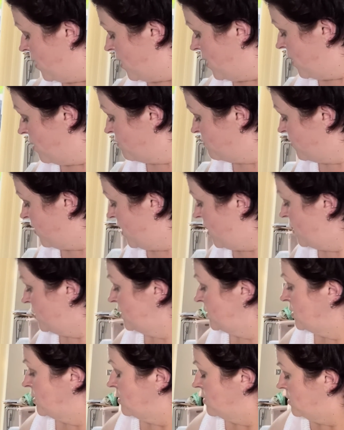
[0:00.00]
a red
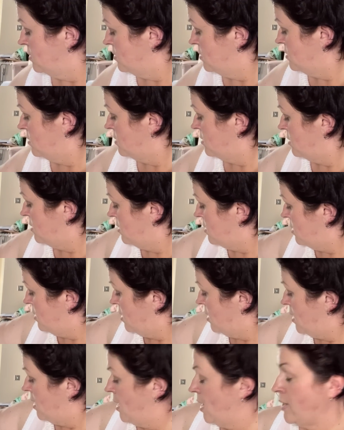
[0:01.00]

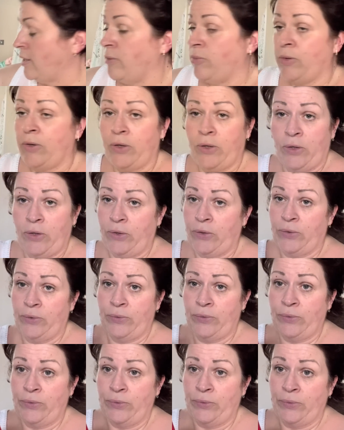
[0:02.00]
and a
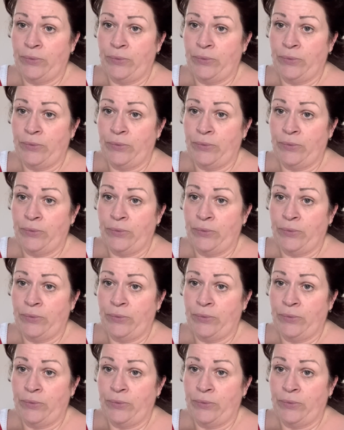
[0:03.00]
blue.